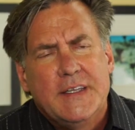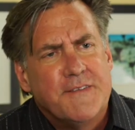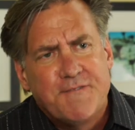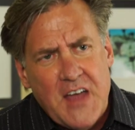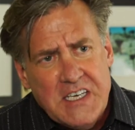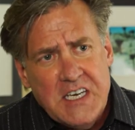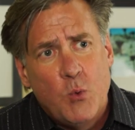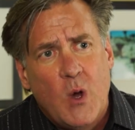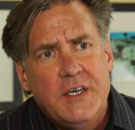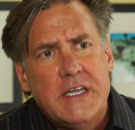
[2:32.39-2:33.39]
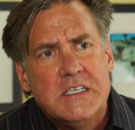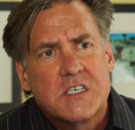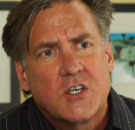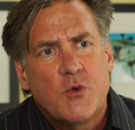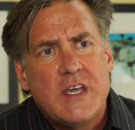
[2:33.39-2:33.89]
The offended one
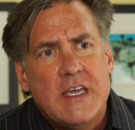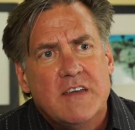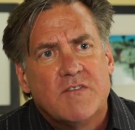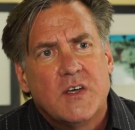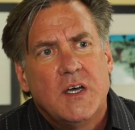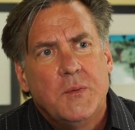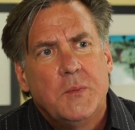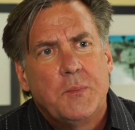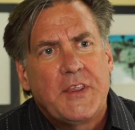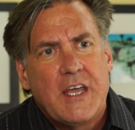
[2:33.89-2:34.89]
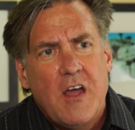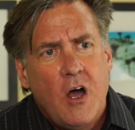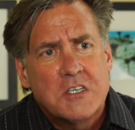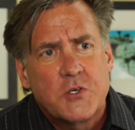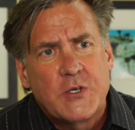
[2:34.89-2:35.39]
needs to grieve, but they
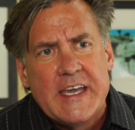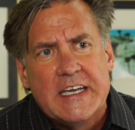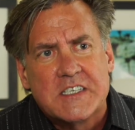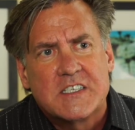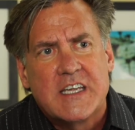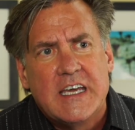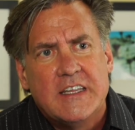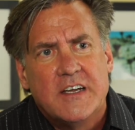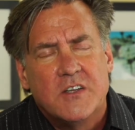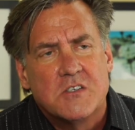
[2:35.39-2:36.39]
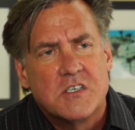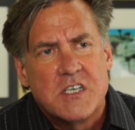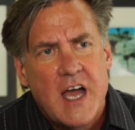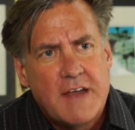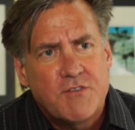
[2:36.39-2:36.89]
also can't stay there. There's a
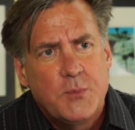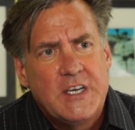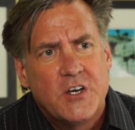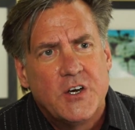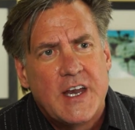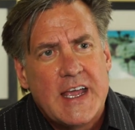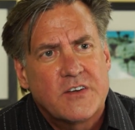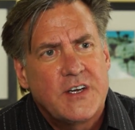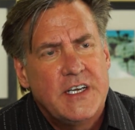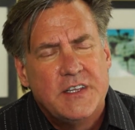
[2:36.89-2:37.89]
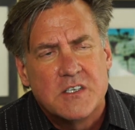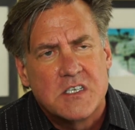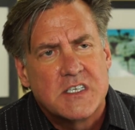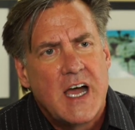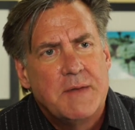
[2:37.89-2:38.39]
time for being hurt and angry, and
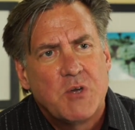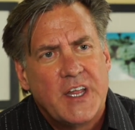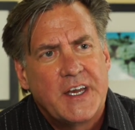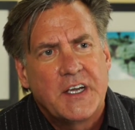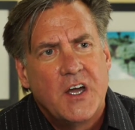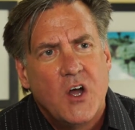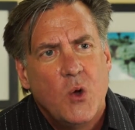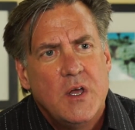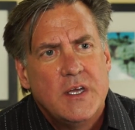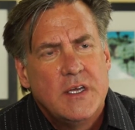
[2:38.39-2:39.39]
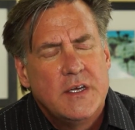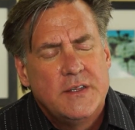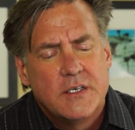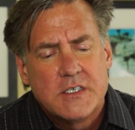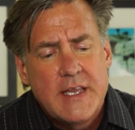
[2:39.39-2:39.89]
there's a time to let it go.
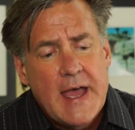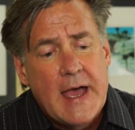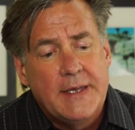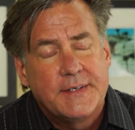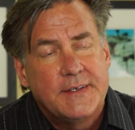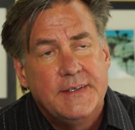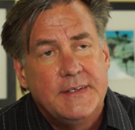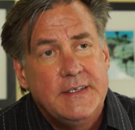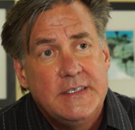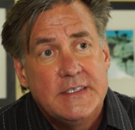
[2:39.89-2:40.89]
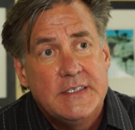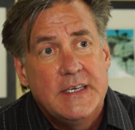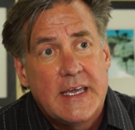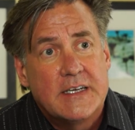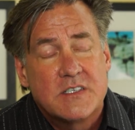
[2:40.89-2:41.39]
And there's not an
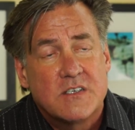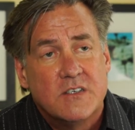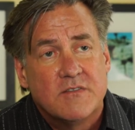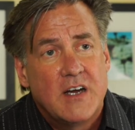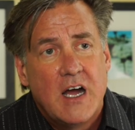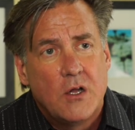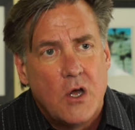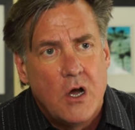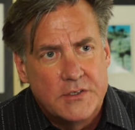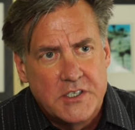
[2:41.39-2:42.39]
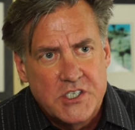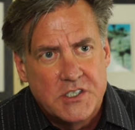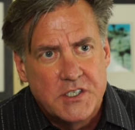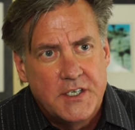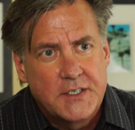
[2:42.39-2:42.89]
easy answer for how long this
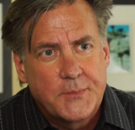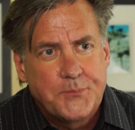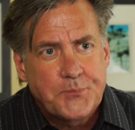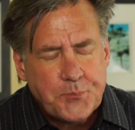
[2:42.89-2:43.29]
should take.